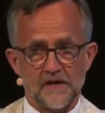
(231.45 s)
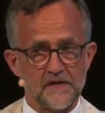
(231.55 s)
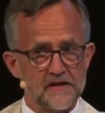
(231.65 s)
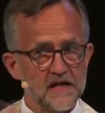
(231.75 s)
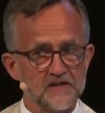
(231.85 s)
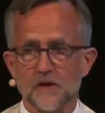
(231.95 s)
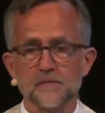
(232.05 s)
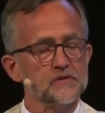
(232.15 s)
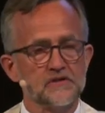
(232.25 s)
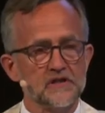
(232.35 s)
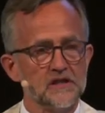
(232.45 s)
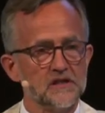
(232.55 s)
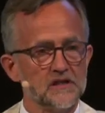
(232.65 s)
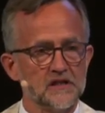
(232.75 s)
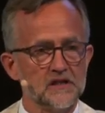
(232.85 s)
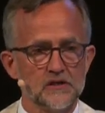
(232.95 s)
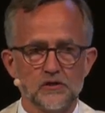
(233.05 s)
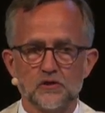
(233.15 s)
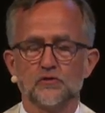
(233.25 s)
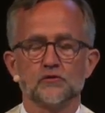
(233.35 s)
And that, that's something you see and
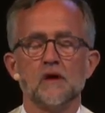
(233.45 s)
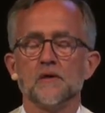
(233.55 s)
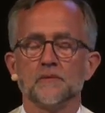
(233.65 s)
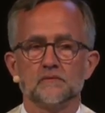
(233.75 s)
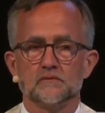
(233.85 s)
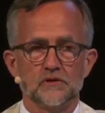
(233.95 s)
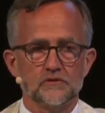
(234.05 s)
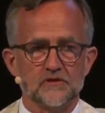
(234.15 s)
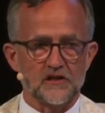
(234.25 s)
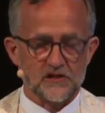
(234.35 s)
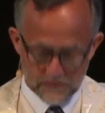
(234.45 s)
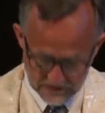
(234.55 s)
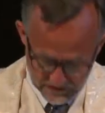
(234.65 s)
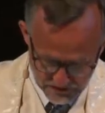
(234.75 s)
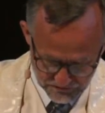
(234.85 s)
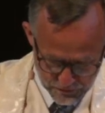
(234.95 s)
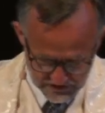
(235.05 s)
hear throughout the New Testament. Just a